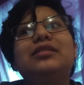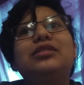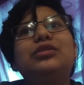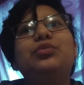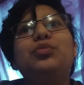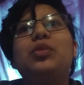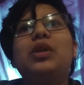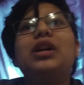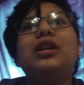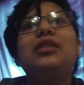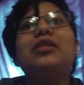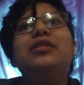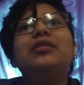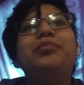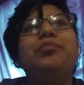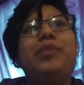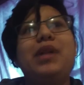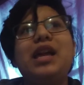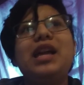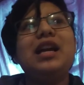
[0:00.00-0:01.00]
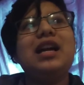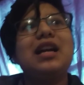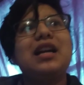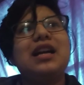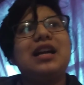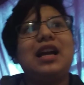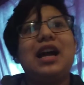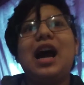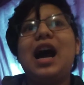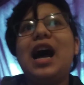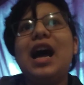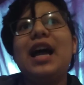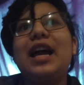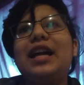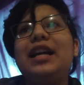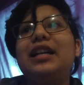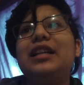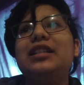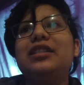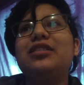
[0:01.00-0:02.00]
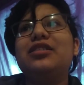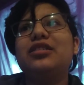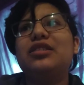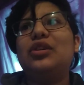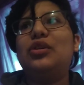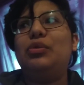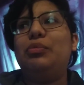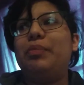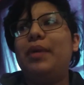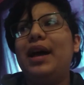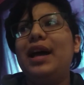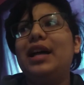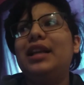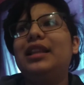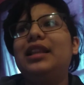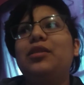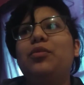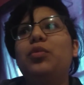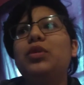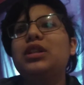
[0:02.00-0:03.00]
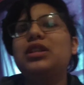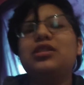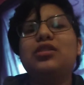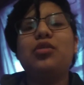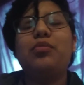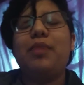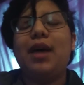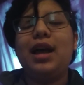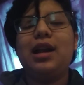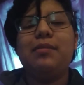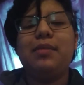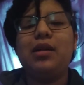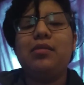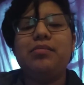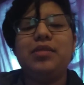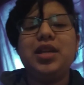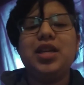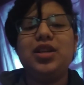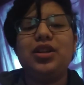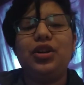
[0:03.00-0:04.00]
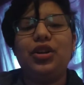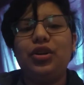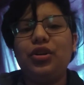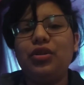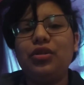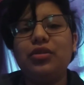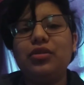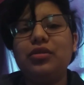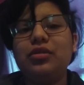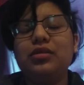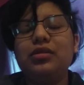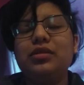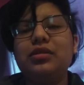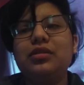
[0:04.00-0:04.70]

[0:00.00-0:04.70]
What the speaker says: well, being a guy is so bad. Then what's so bad about being a girl?